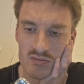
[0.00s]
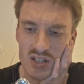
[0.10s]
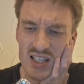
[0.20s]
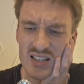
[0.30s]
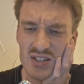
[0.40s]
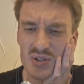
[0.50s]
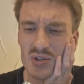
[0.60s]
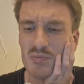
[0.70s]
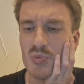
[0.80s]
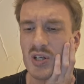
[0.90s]
I like these
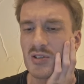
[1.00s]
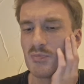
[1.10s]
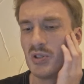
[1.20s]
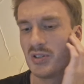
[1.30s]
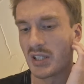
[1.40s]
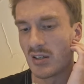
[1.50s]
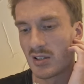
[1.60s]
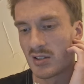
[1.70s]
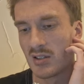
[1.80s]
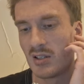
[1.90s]
old brick buildings
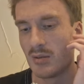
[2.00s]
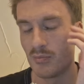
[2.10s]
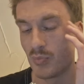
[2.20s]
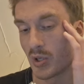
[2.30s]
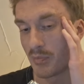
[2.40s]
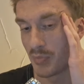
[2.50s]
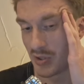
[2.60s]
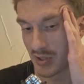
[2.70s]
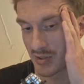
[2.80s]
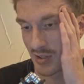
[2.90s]

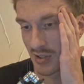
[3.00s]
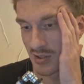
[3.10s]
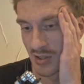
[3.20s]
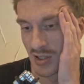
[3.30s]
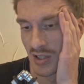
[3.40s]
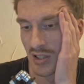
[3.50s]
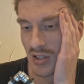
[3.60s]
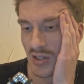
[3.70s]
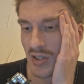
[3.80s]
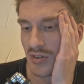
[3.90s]
a lot.
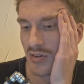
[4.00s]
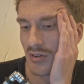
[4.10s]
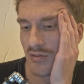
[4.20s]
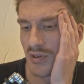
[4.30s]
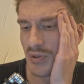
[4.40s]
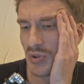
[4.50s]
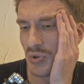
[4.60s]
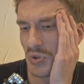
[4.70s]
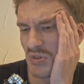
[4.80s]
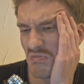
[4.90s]
A very
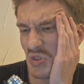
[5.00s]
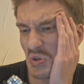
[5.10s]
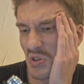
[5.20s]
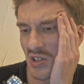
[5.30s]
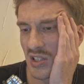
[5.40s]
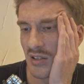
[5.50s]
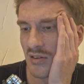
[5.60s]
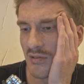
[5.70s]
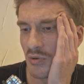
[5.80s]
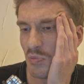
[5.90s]
New Yorker,
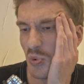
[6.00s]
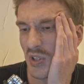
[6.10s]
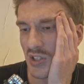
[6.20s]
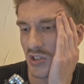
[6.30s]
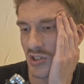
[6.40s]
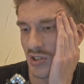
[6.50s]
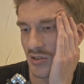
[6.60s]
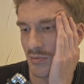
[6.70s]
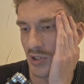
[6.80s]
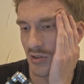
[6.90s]
not very British,
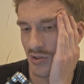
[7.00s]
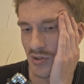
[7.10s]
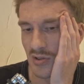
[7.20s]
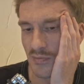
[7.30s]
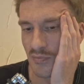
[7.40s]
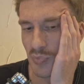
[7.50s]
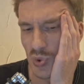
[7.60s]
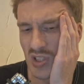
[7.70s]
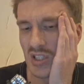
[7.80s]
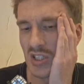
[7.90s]
but also
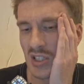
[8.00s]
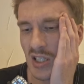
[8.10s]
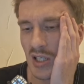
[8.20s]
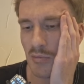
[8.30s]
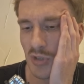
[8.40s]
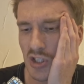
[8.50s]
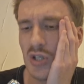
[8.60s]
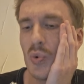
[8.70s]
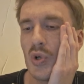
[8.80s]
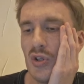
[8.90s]
British
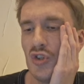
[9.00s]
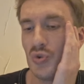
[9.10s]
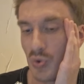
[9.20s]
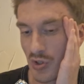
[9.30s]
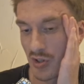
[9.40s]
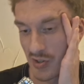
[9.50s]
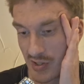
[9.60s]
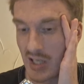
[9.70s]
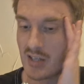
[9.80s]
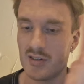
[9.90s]
material New York
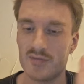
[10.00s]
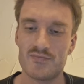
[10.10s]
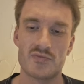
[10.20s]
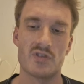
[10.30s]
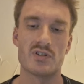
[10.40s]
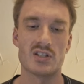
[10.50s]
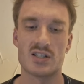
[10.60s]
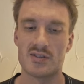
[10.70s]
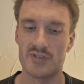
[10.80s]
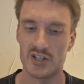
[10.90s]
style. I think
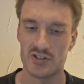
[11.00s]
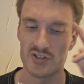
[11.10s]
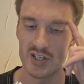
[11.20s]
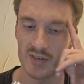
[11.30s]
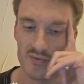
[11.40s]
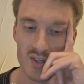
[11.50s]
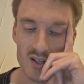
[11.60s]
that's fair to say.